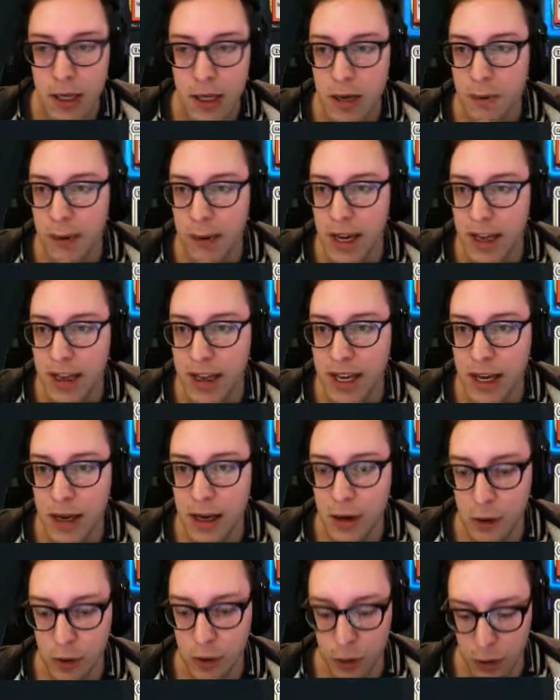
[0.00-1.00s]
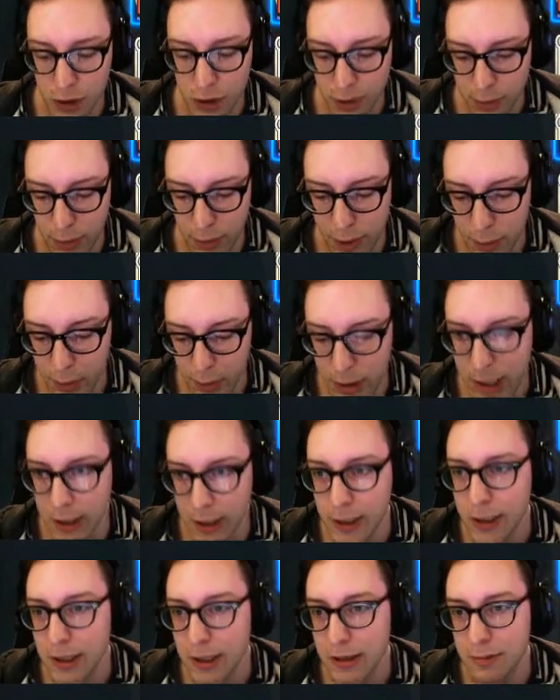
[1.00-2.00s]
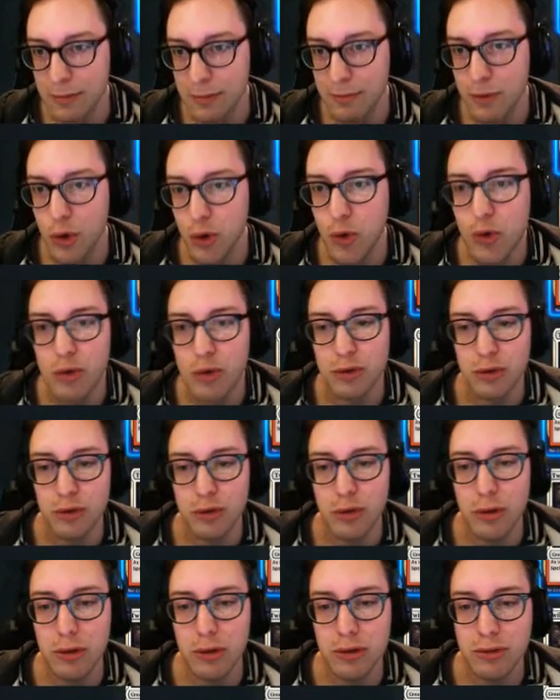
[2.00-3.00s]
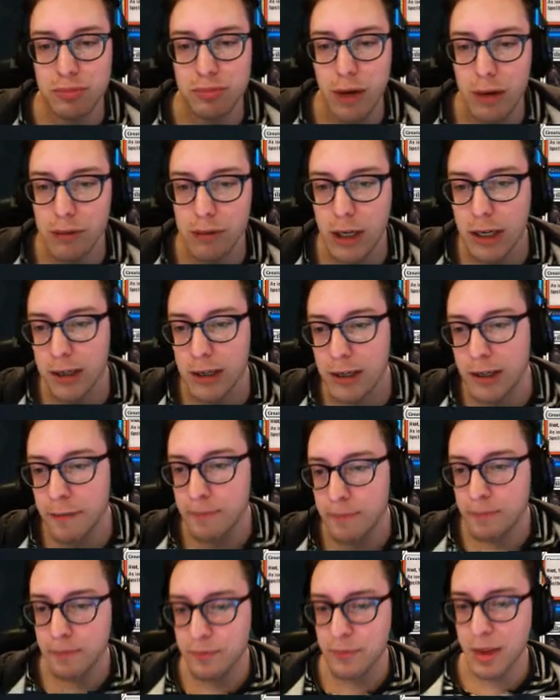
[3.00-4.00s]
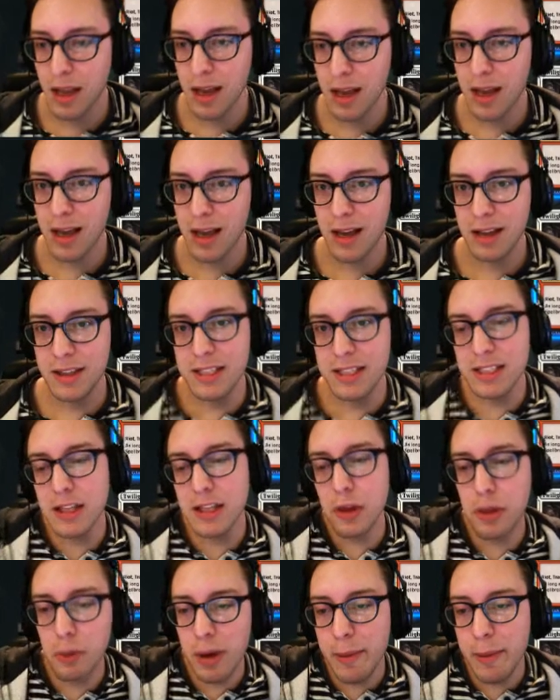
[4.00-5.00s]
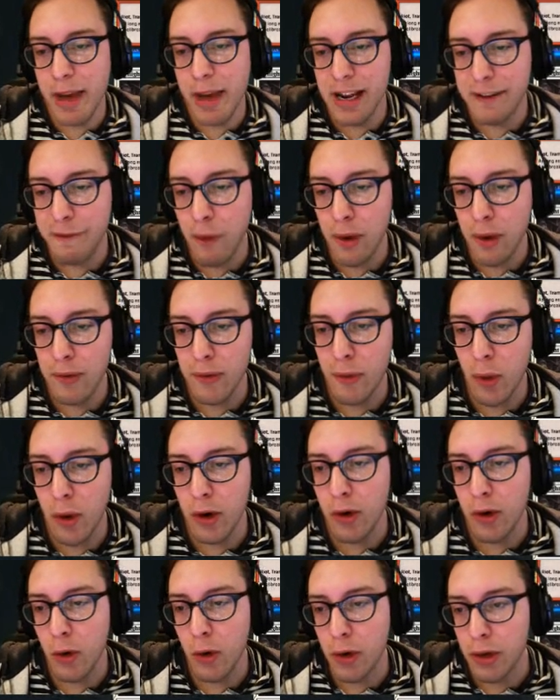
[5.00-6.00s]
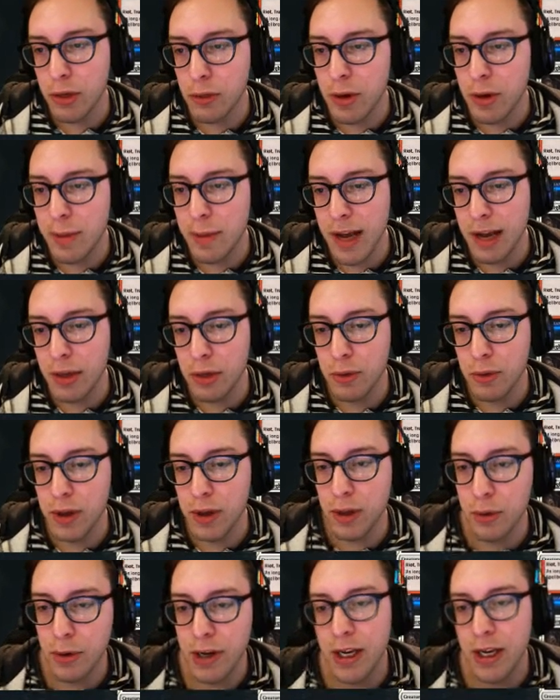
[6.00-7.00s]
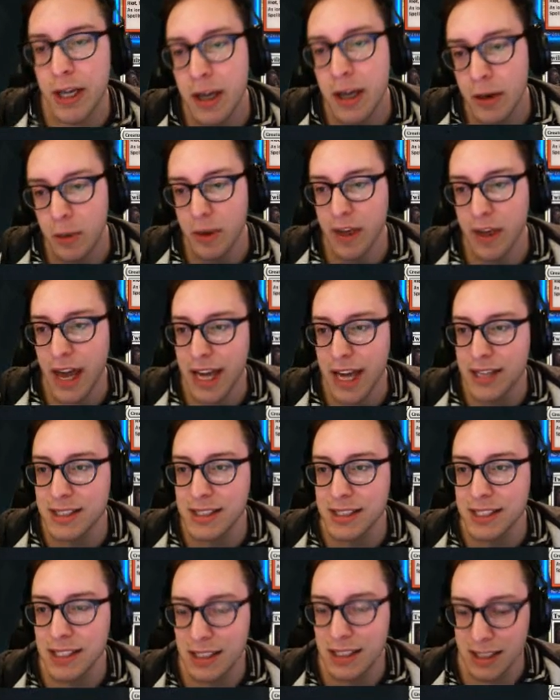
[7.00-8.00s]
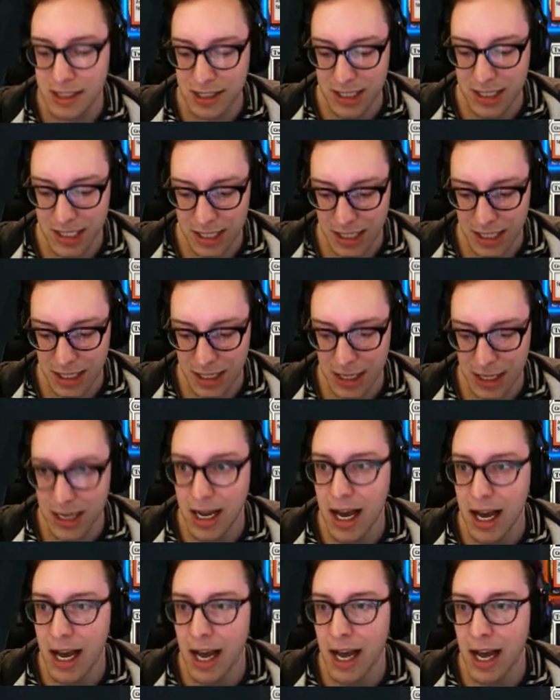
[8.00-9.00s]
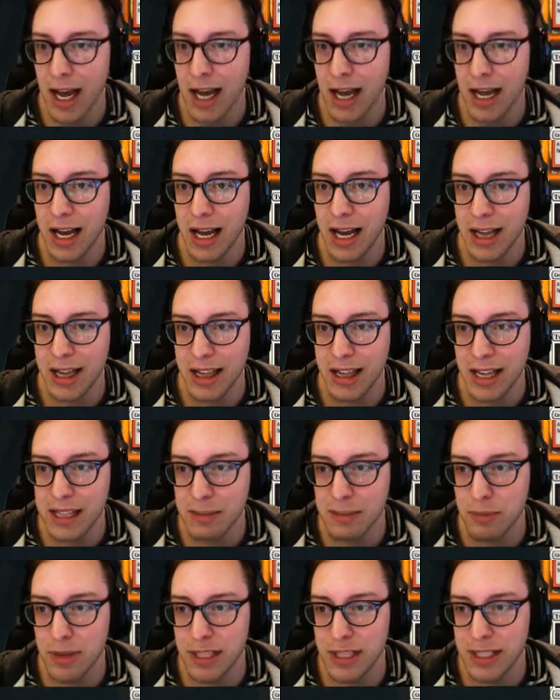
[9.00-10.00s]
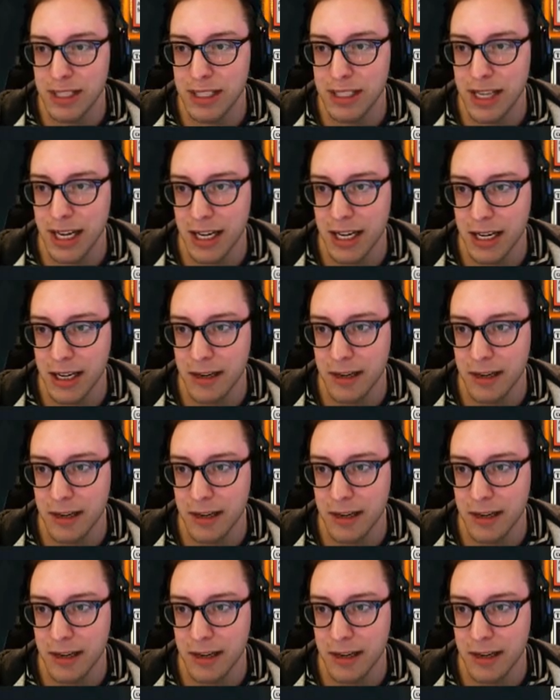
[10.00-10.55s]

But I think Gruul Spellbreaker. Gruul Spellbreaker. This is a 3-mana 4/4 or a 3-mana 3/3 with haste. I think that's a pretty easy take.